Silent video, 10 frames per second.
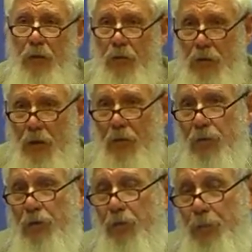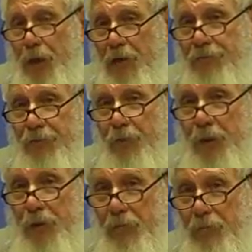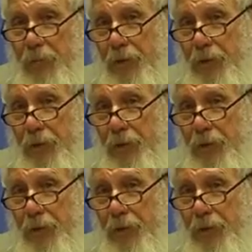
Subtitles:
you'll go and you'll buy from him